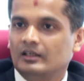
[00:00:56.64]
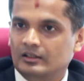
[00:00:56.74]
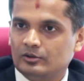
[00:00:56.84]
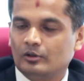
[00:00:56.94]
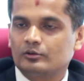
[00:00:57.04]

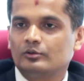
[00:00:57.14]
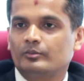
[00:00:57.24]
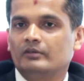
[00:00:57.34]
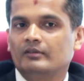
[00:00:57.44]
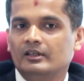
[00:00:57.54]
is also
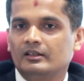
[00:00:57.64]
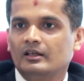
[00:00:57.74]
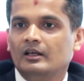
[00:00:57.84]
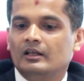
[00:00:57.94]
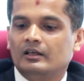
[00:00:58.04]
prevalent.
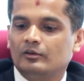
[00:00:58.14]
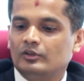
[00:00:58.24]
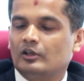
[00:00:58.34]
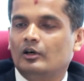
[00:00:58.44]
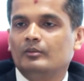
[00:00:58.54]
Now,
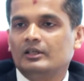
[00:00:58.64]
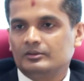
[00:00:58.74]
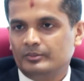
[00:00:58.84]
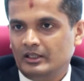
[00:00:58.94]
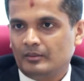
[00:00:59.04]
the
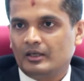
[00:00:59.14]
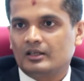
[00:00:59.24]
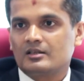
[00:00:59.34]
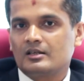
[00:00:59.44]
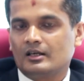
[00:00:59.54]
commonest being
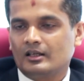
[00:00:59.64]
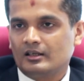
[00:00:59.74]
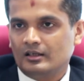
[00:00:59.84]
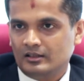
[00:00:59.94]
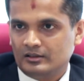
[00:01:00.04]
metastatic
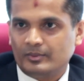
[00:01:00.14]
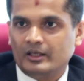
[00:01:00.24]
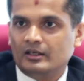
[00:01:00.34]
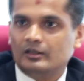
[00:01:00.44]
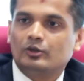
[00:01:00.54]

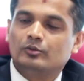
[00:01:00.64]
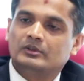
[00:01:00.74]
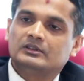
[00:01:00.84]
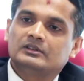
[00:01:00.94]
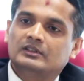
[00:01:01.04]
spinal tumours,